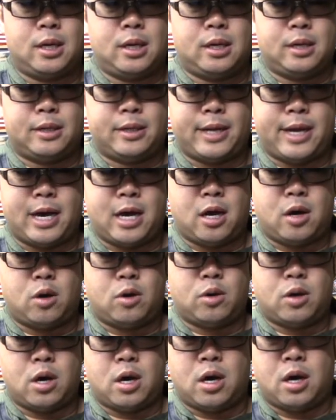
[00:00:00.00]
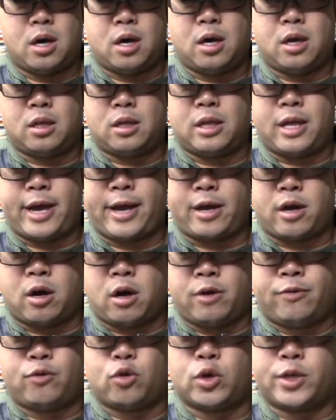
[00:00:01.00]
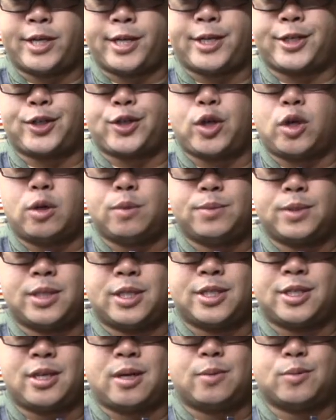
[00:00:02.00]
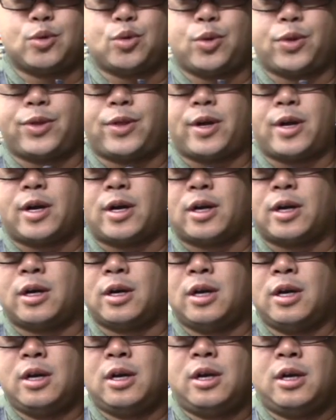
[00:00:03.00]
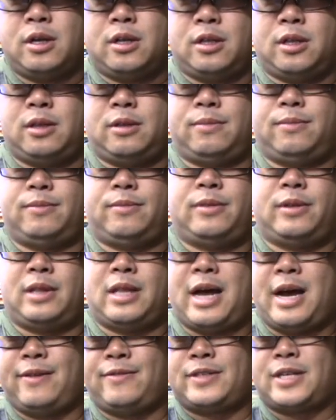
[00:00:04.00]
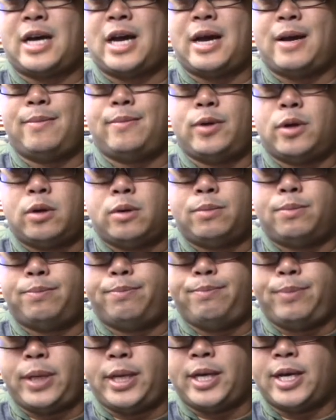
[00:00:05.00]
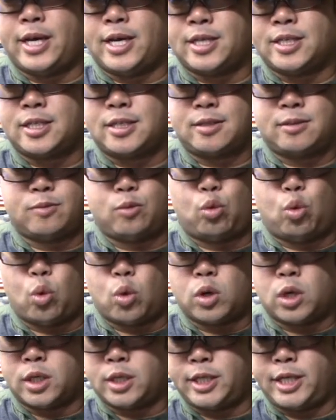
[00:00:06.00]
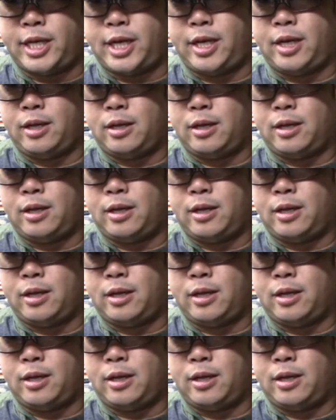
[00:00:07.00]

Now, like all Vortex scopes, this comes with their lifetime no BS warranty,